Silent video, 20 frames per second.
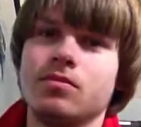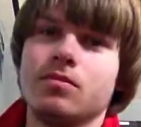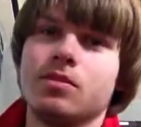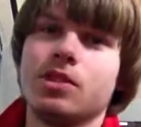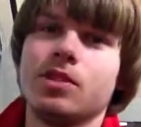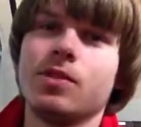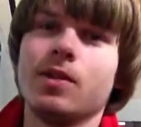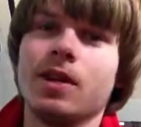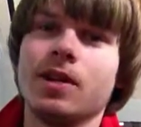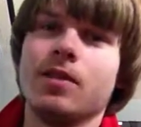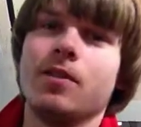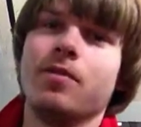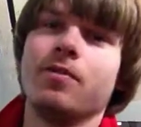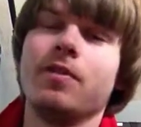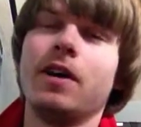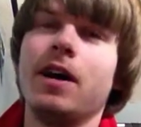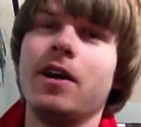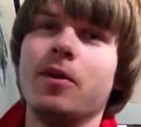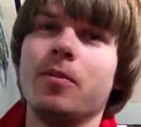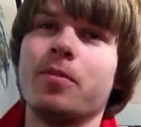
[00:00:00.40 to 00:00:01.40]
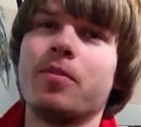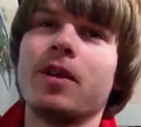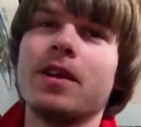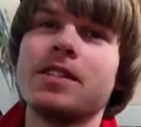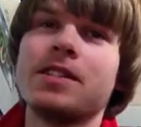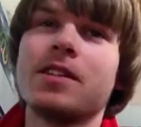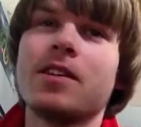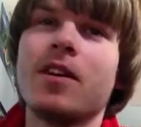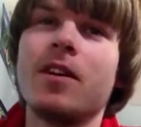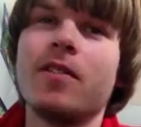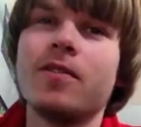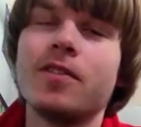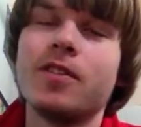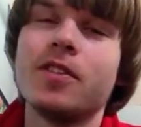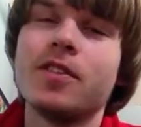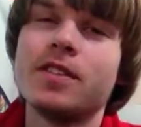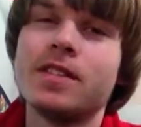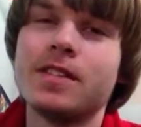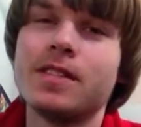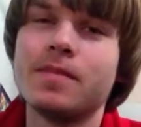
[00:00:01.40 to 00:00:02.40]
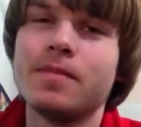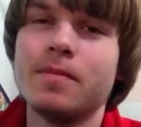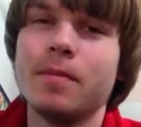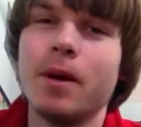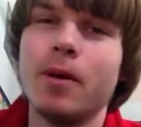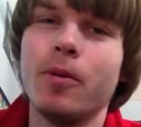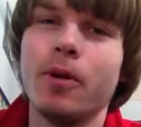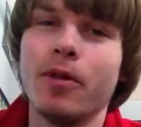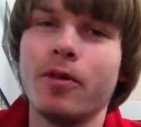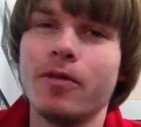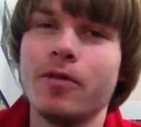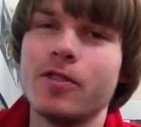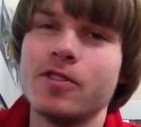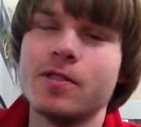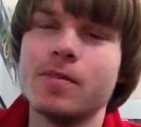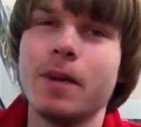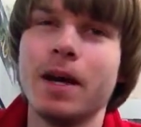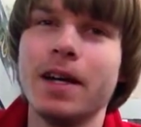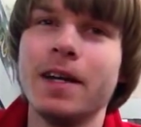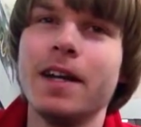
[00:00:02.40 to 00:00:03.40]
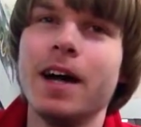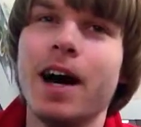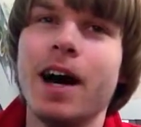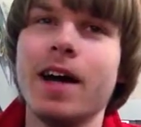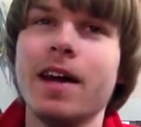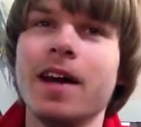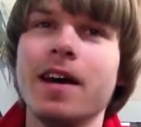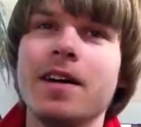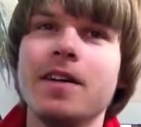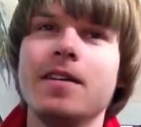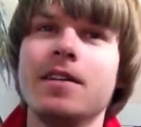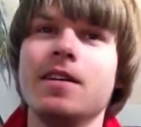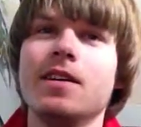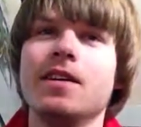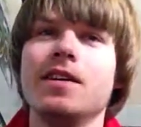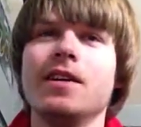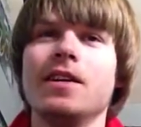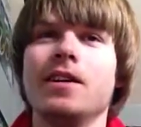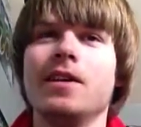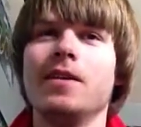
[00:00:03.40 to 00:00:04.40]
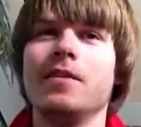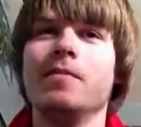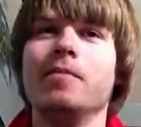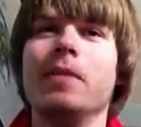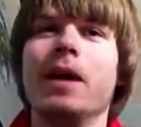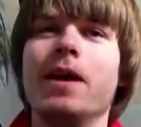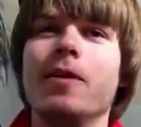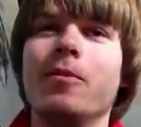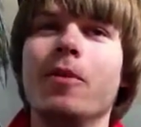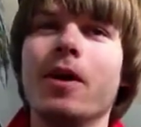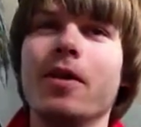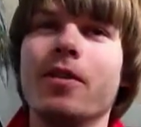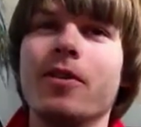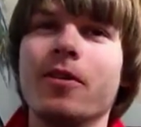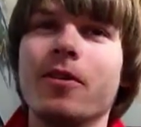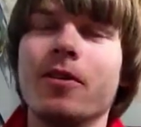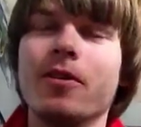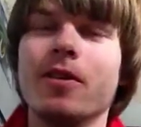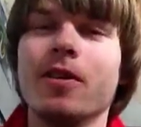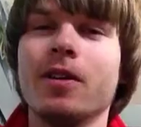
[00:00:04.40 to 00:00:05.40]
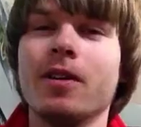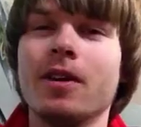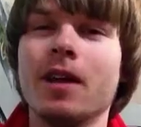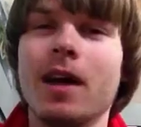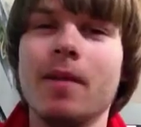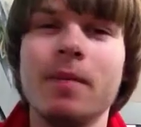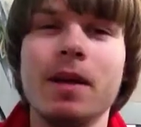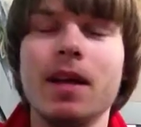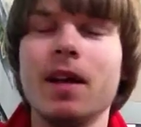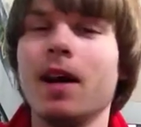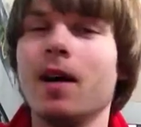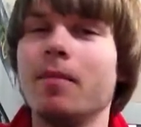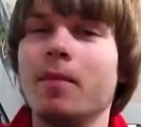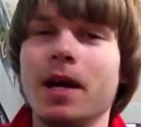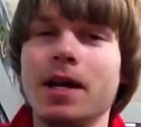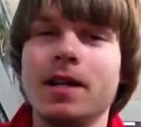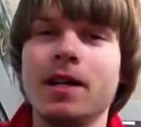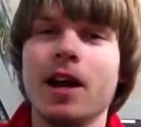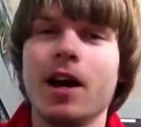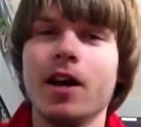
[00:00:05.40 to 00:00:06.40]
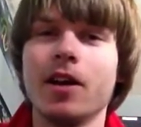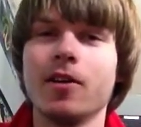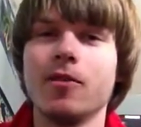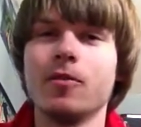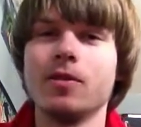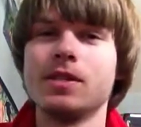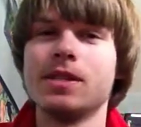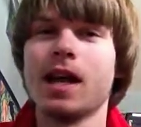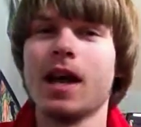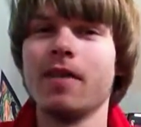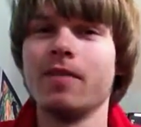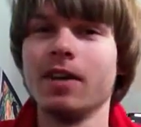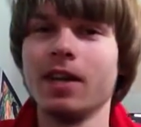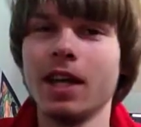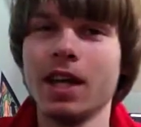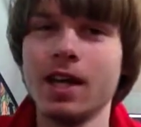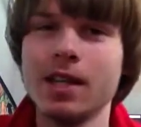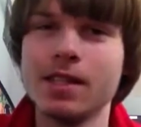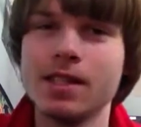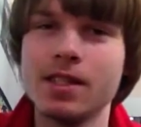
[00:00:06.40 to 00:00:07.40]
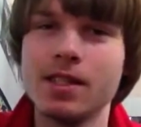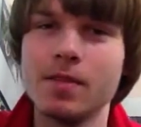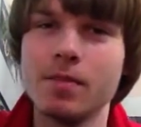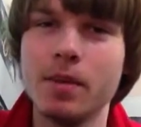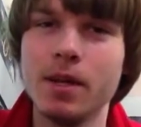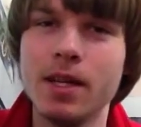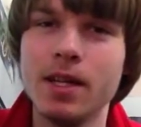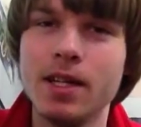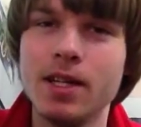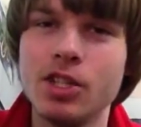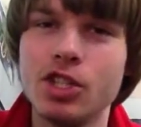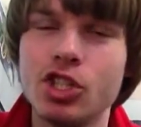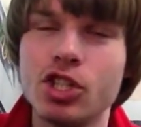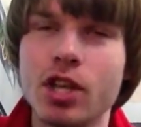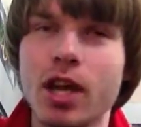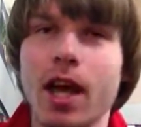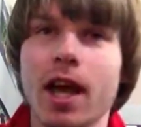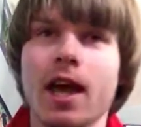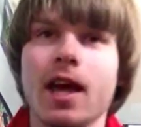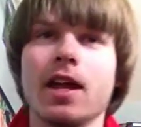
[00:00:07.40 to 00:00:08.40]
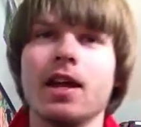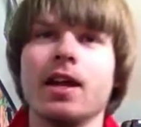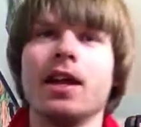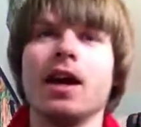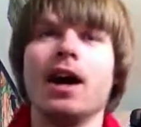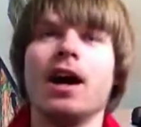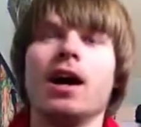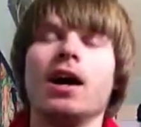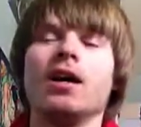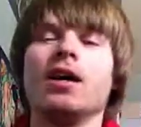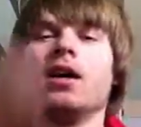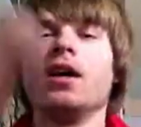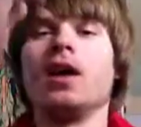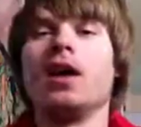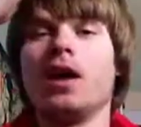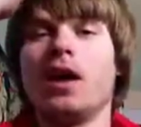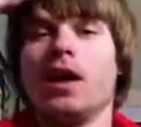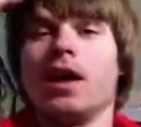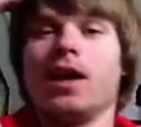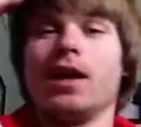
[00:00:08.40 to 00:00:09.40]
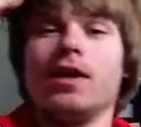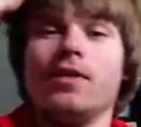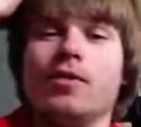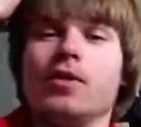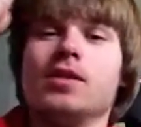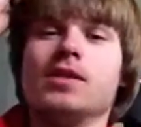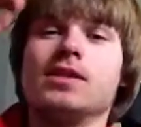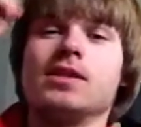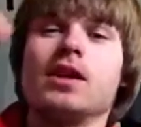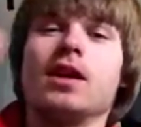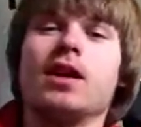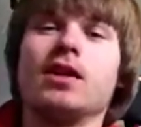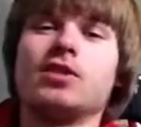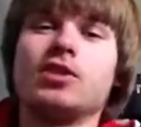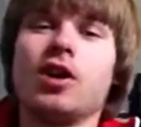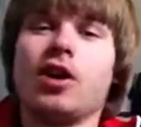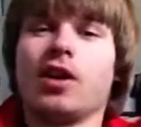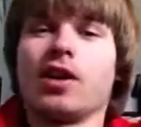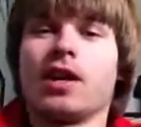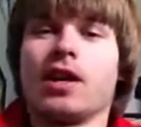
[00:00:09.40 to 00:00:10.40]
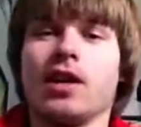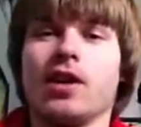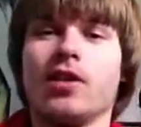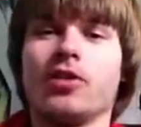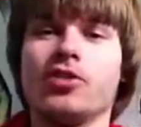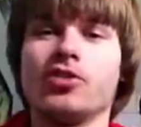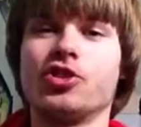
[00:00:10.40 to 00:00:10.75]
So at the final press conference, Mayweather versus Maidana, Maidana was having his speech, and he was talking